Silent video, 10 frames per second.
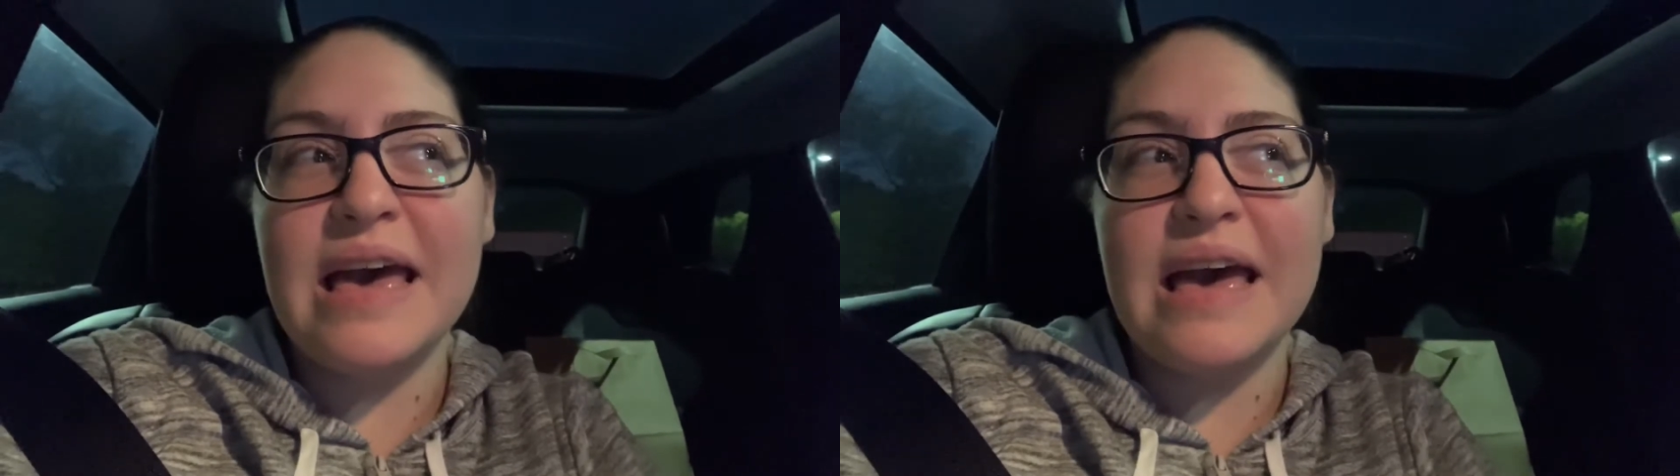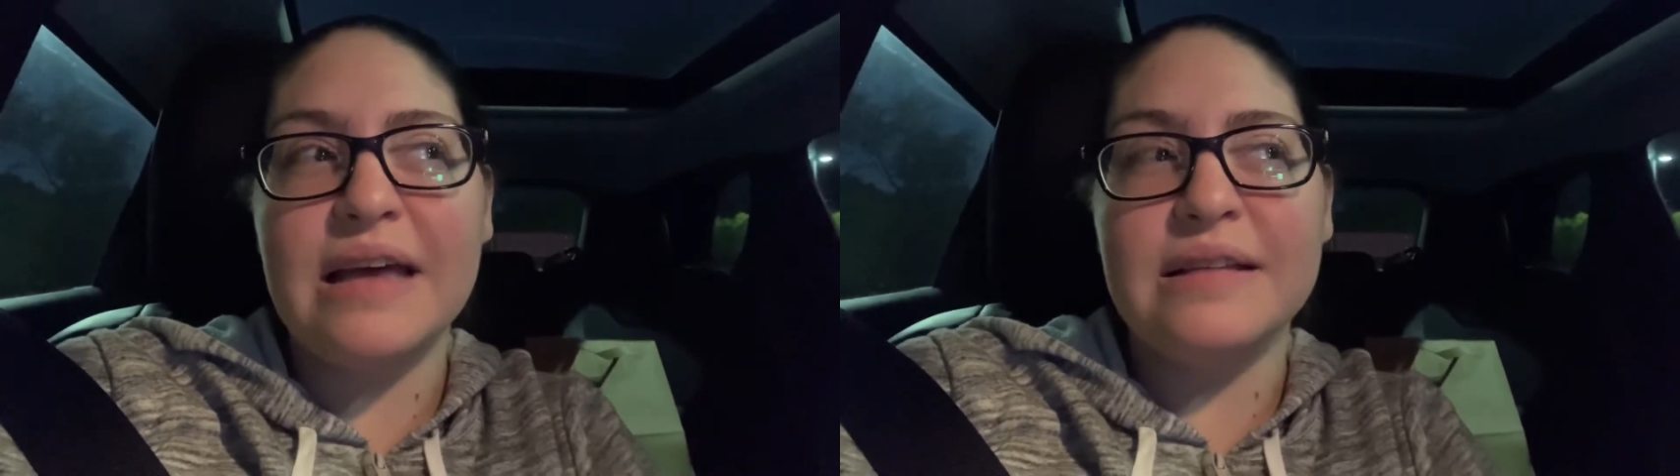
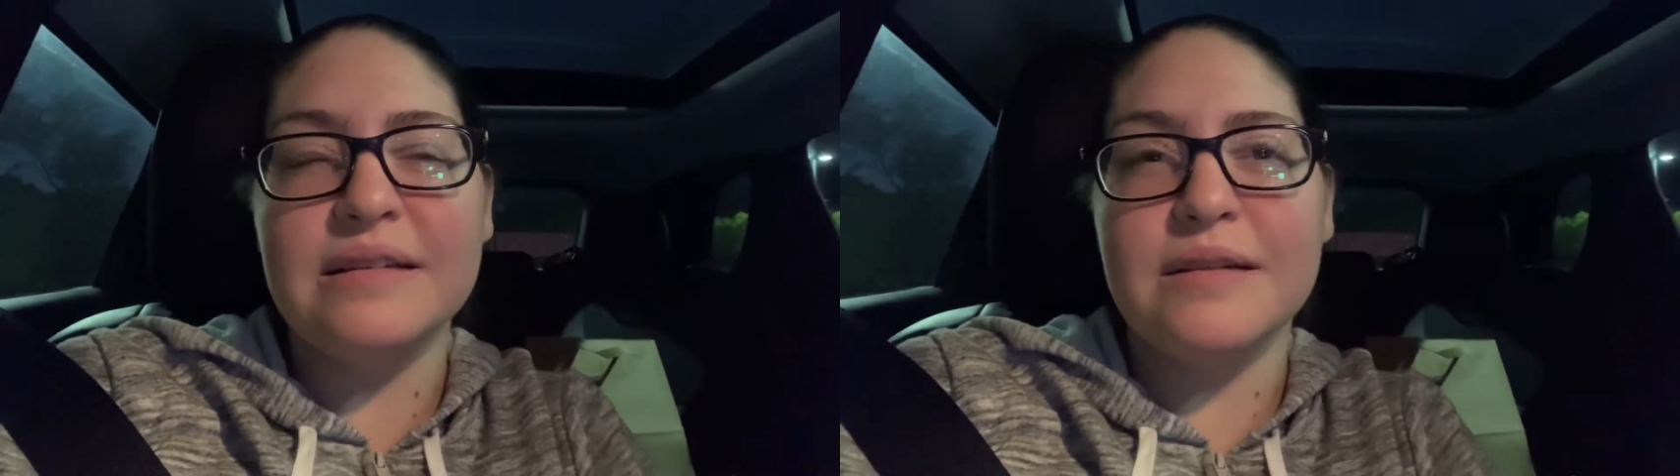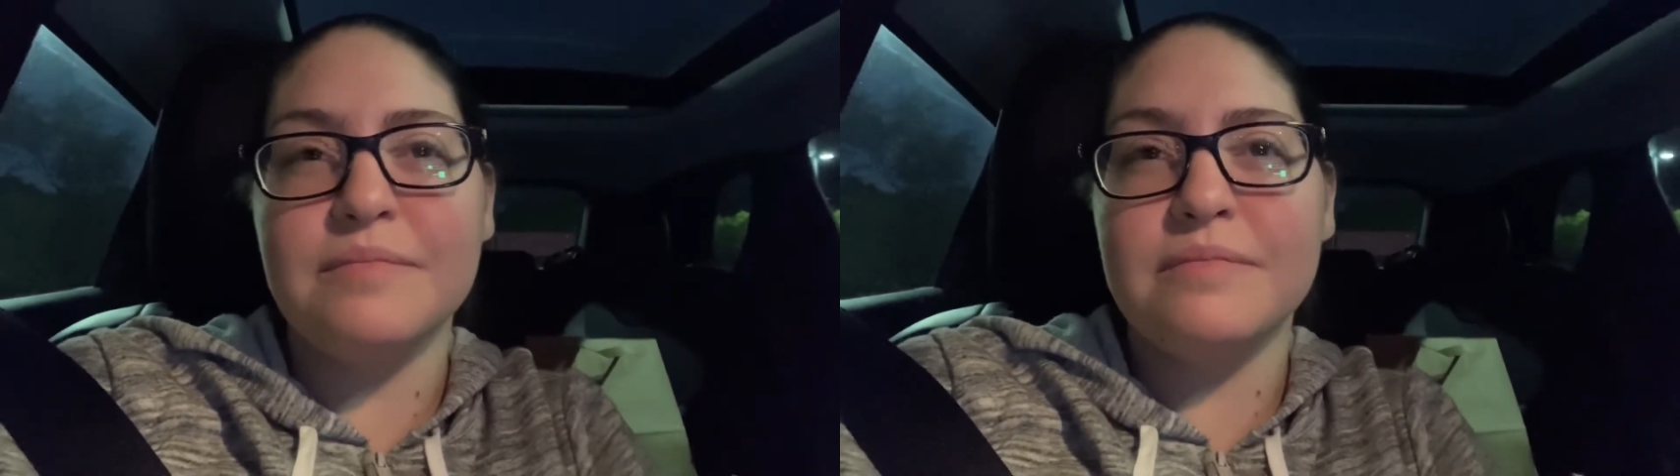And
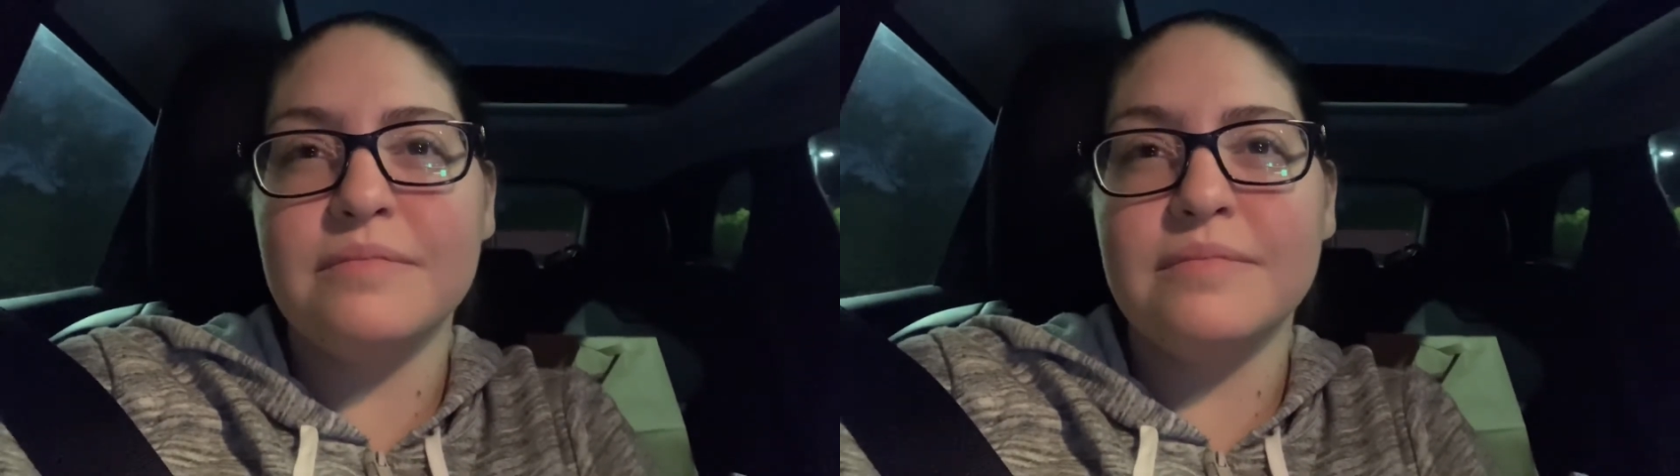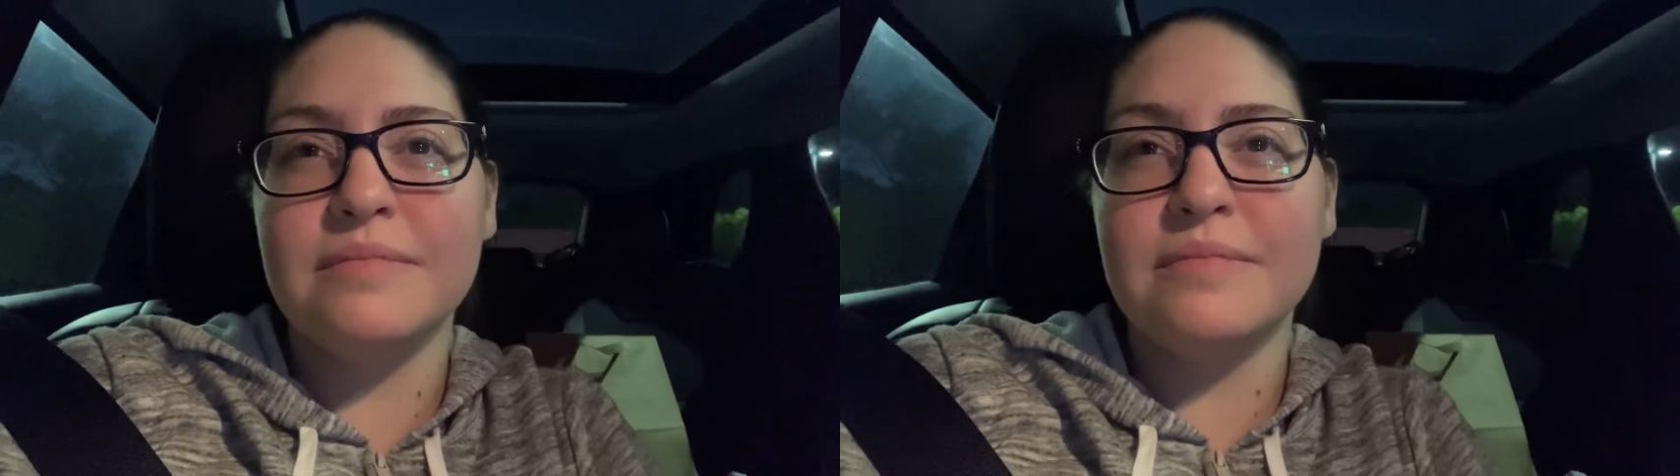um,
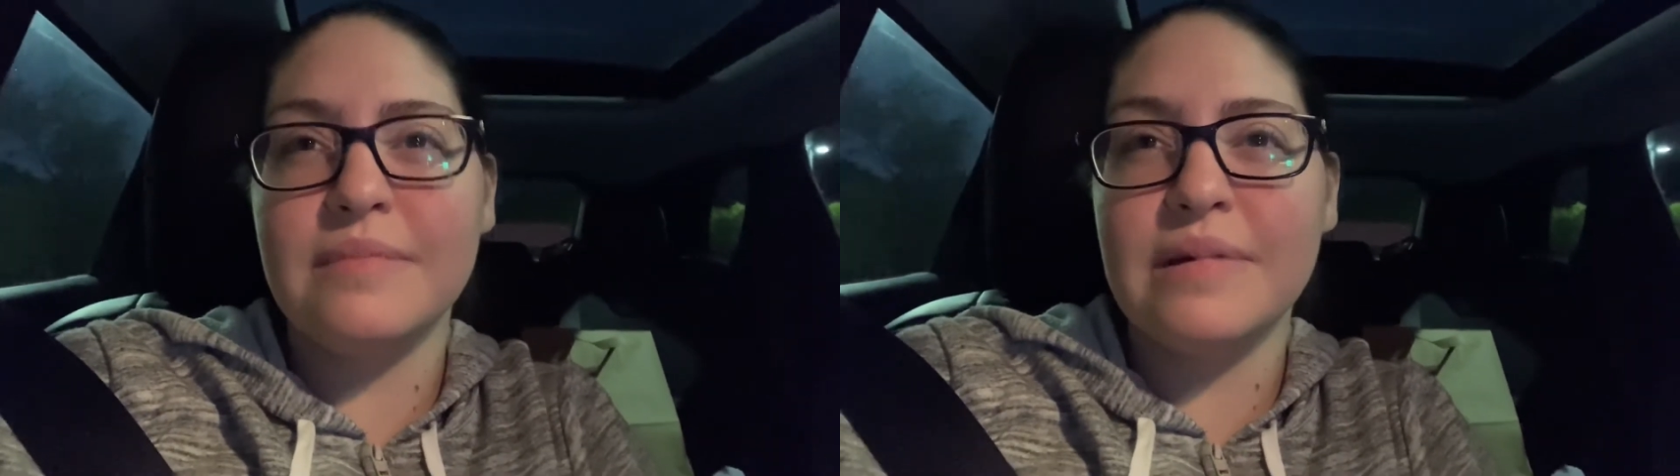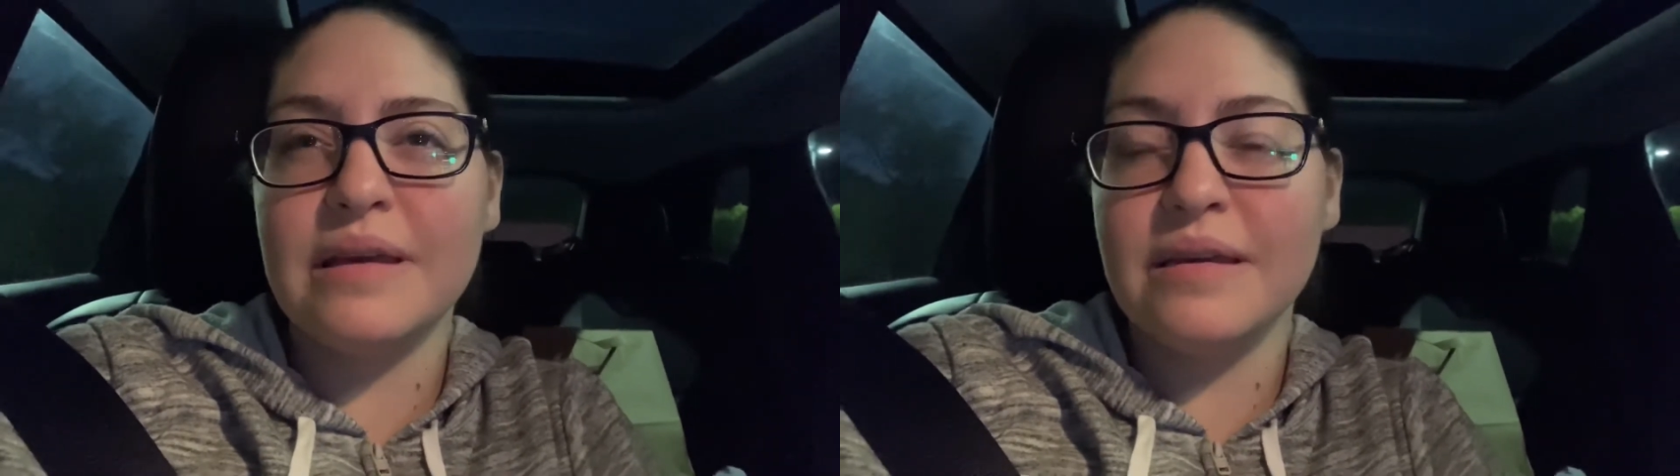
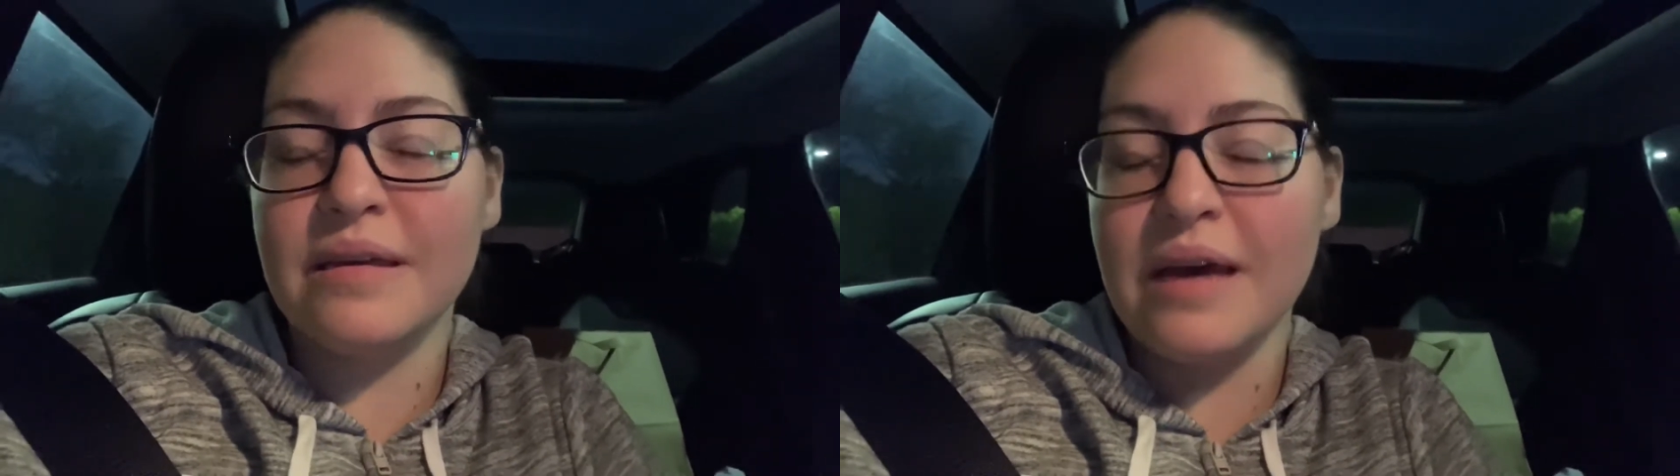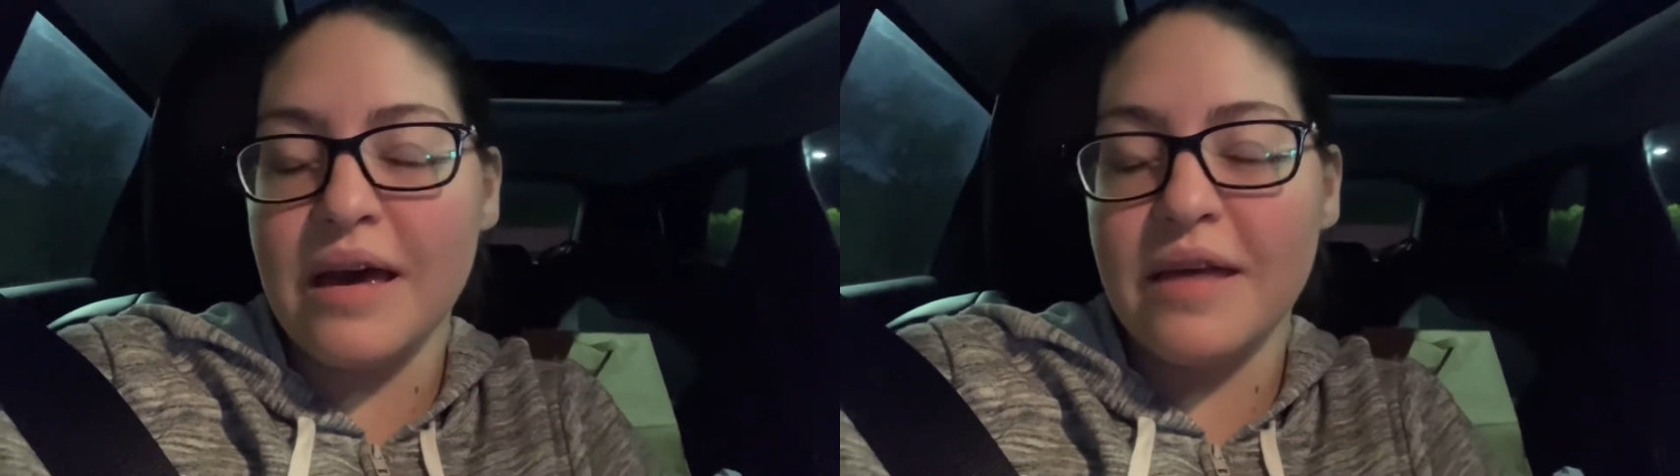
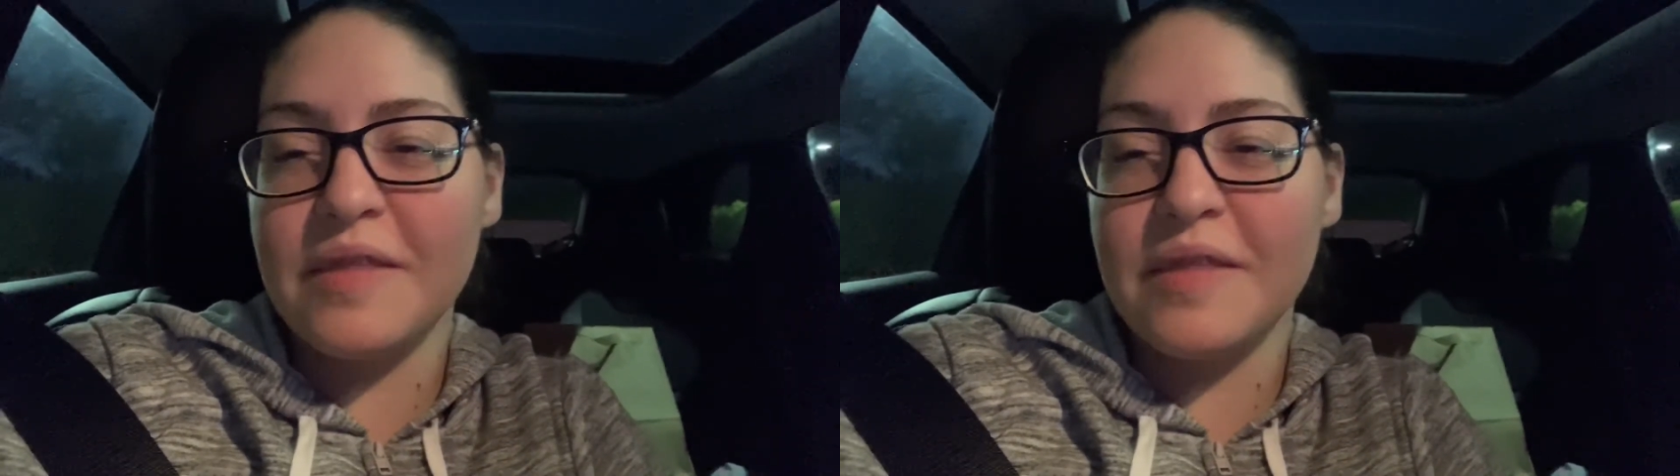yeah,